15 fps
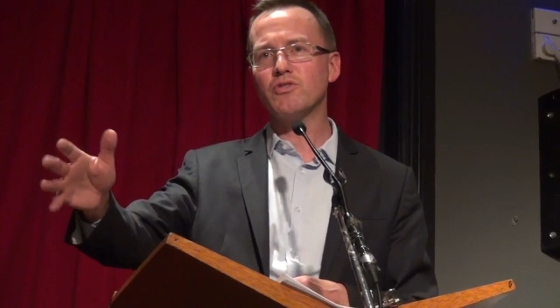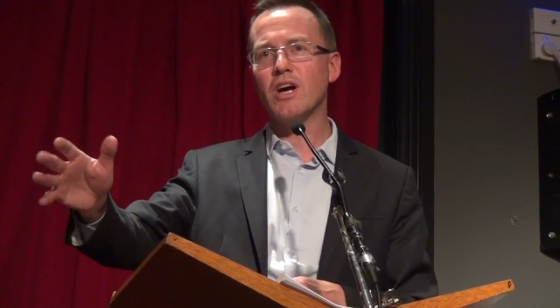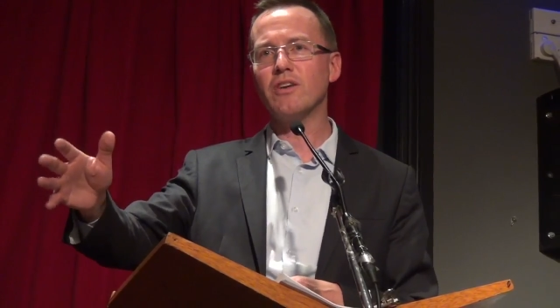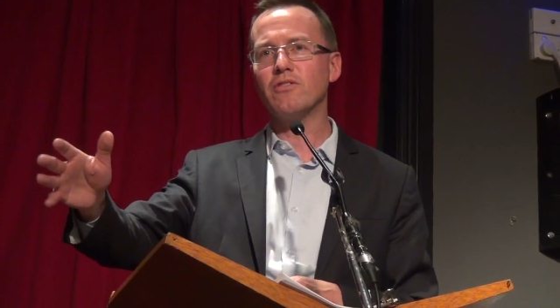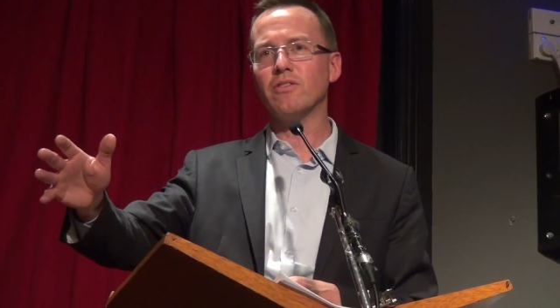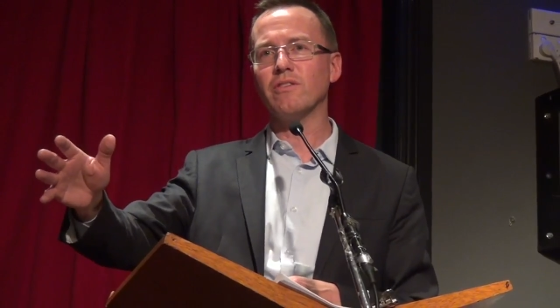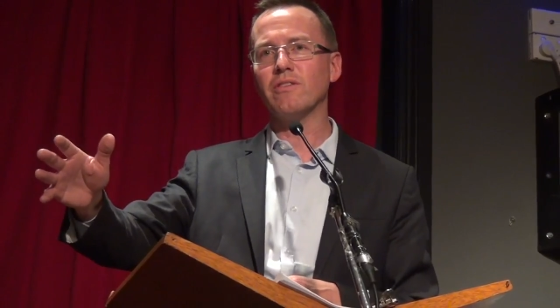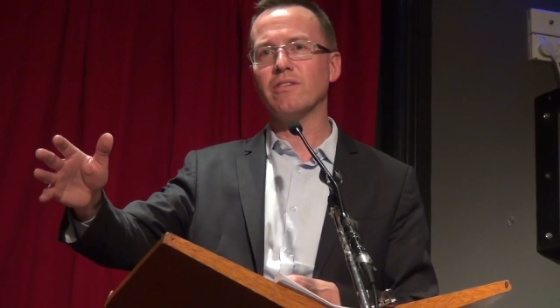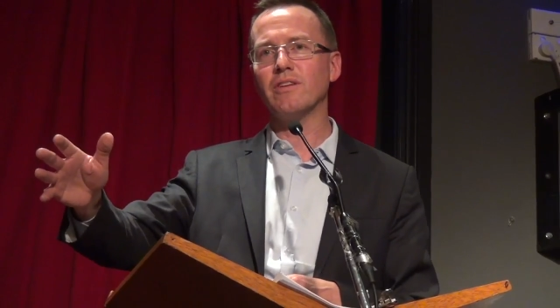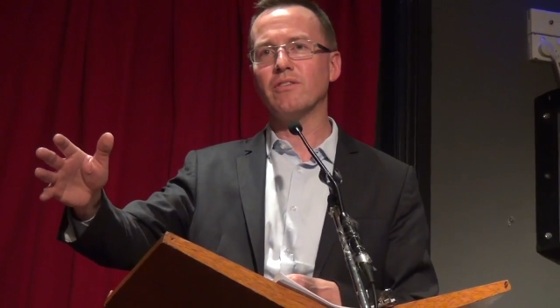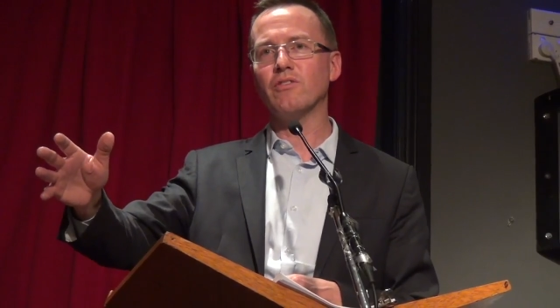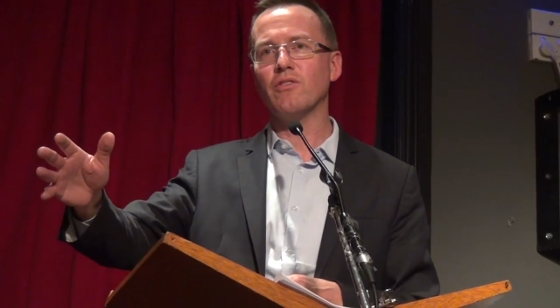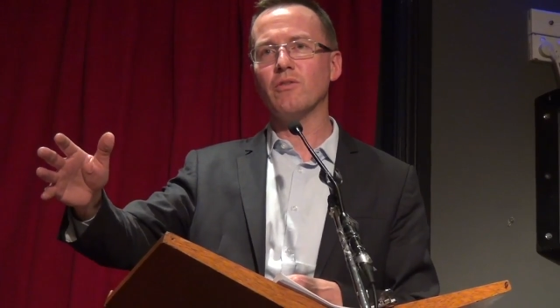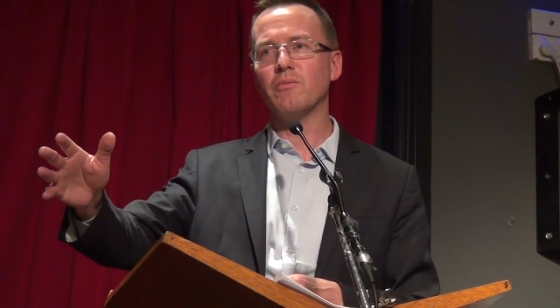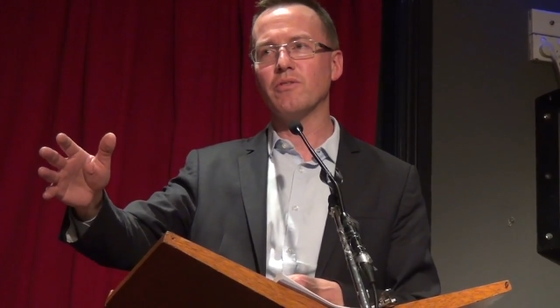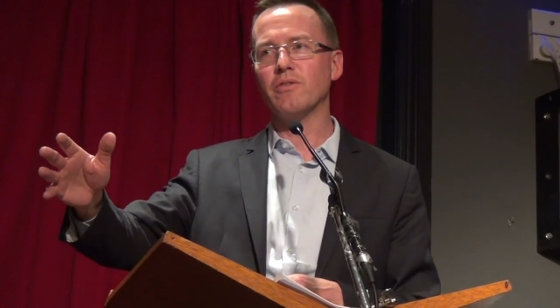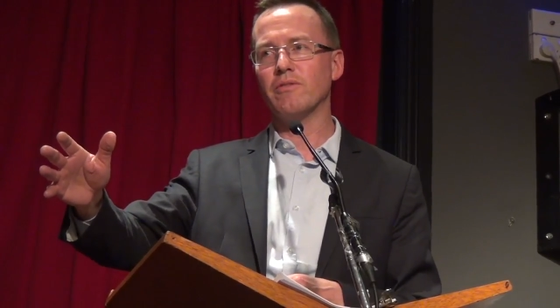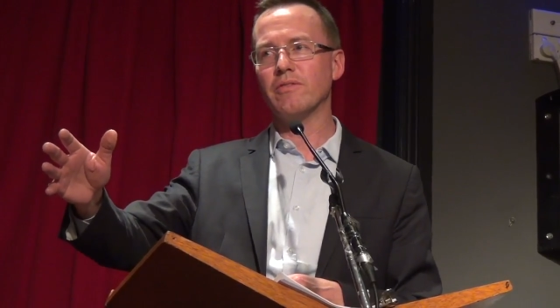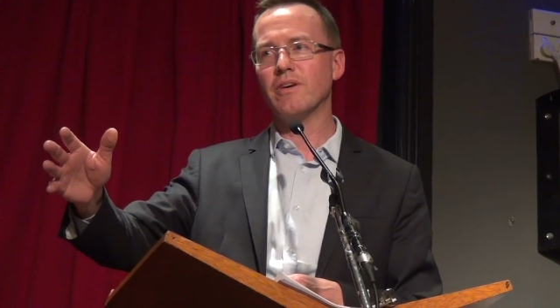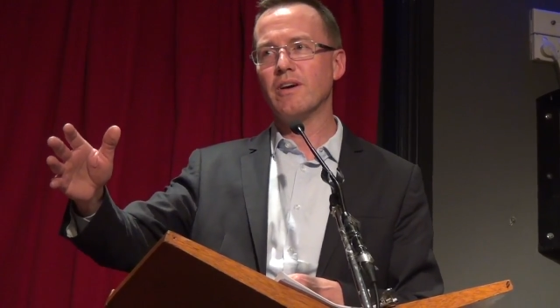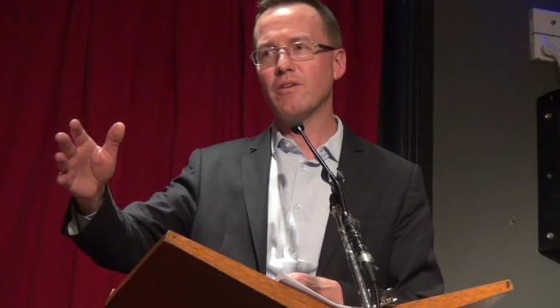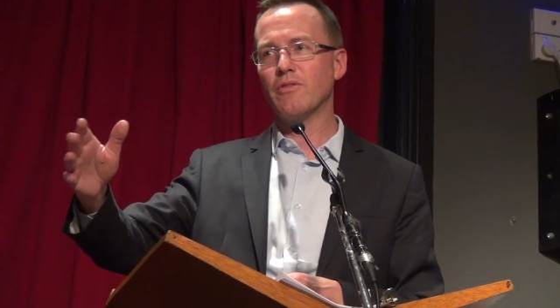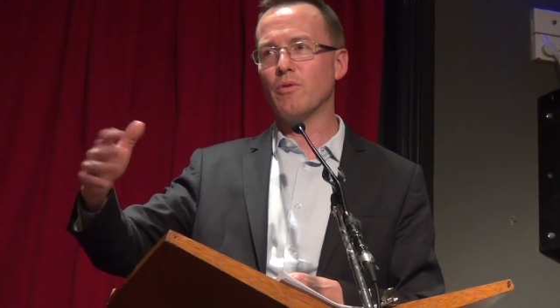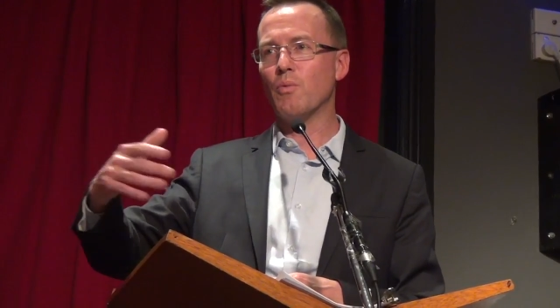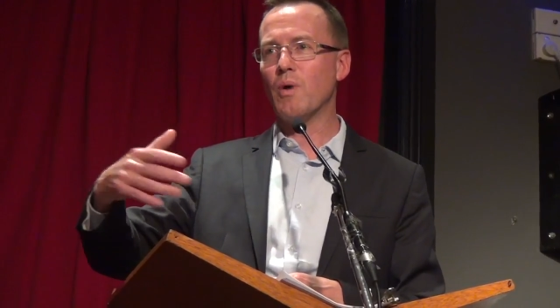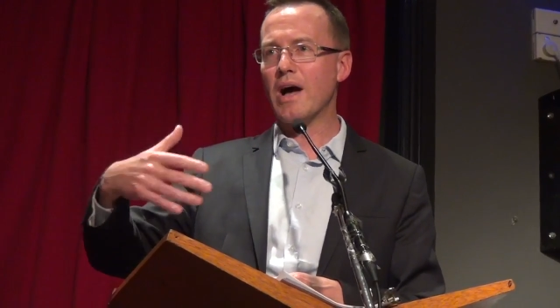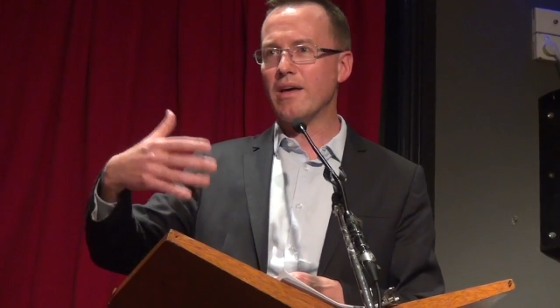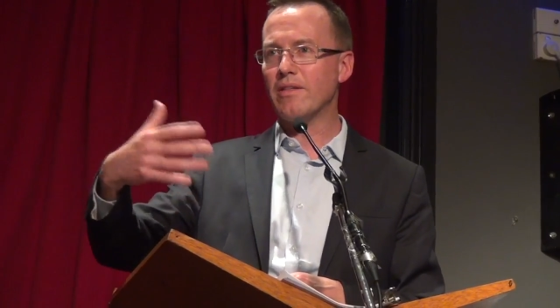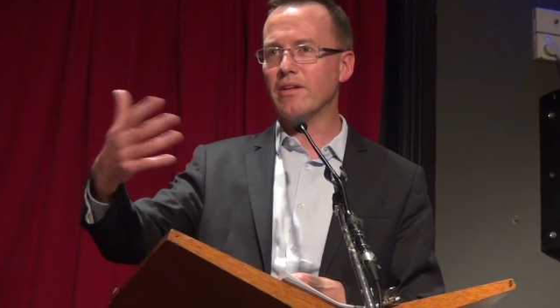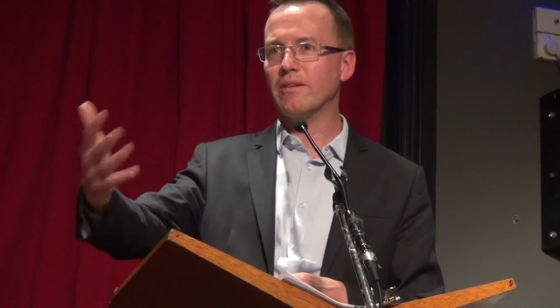changes in terms of the
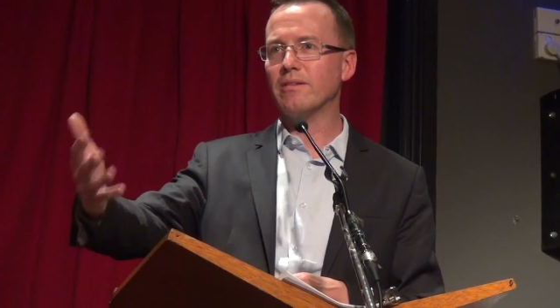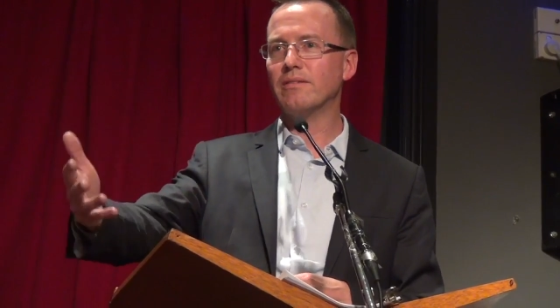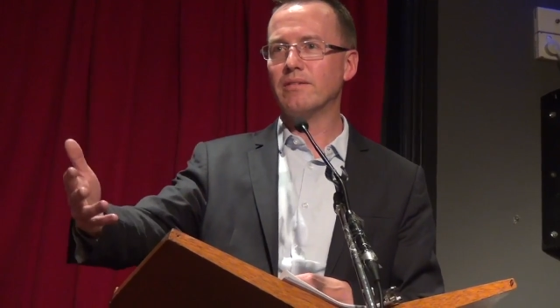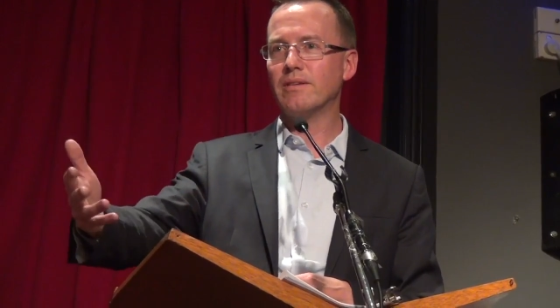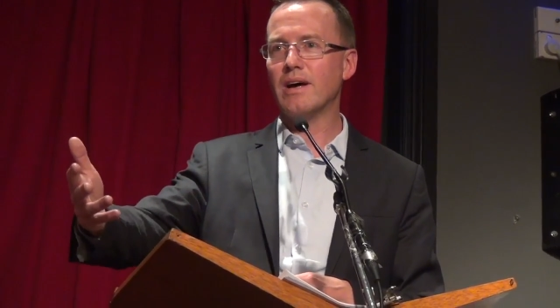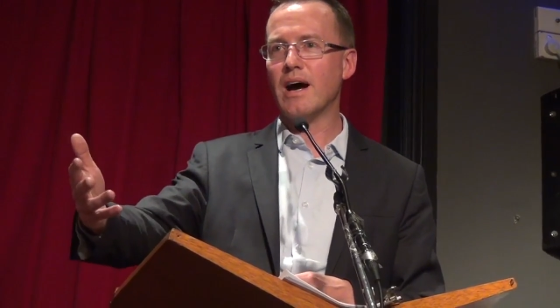way that